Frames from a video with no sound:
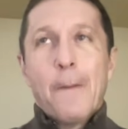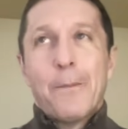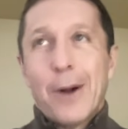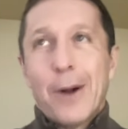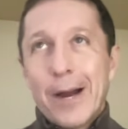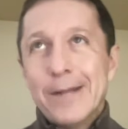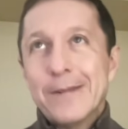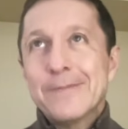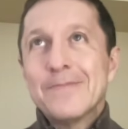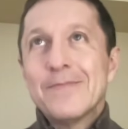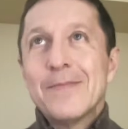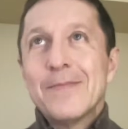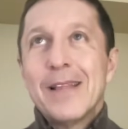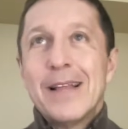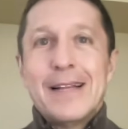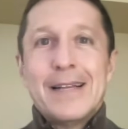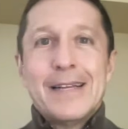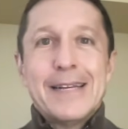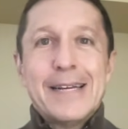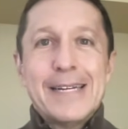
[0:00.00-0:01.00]
But
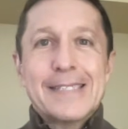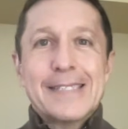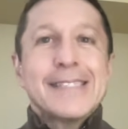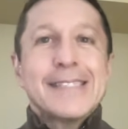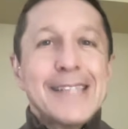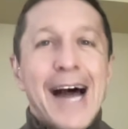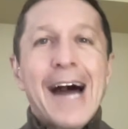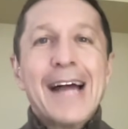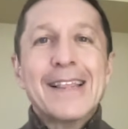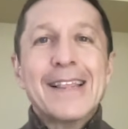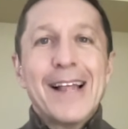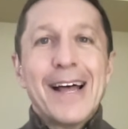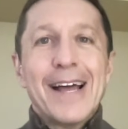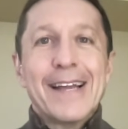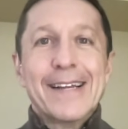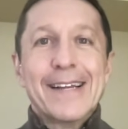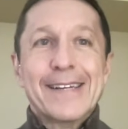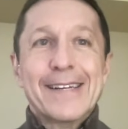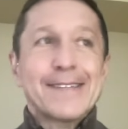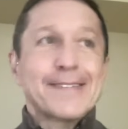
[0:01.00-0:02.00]
it's not
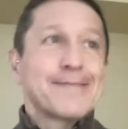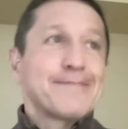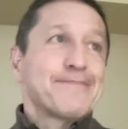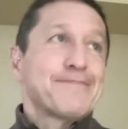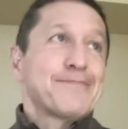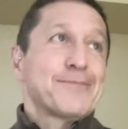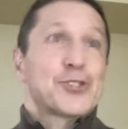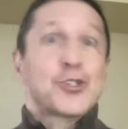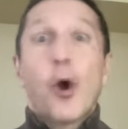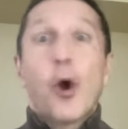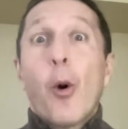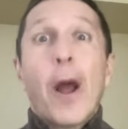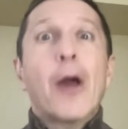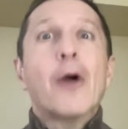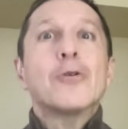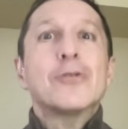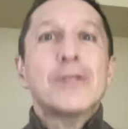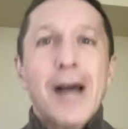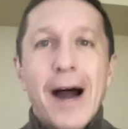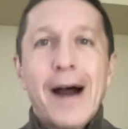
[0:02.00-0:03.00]
like
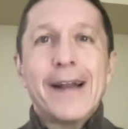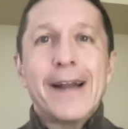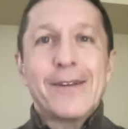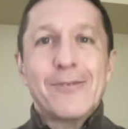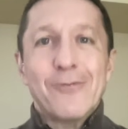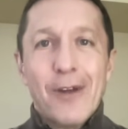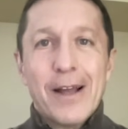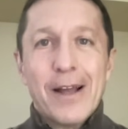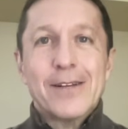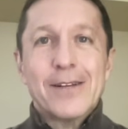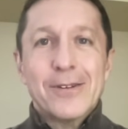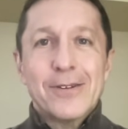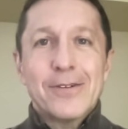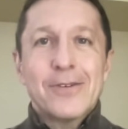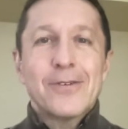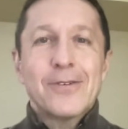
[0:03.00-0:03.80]
Shohei Ohtani, right,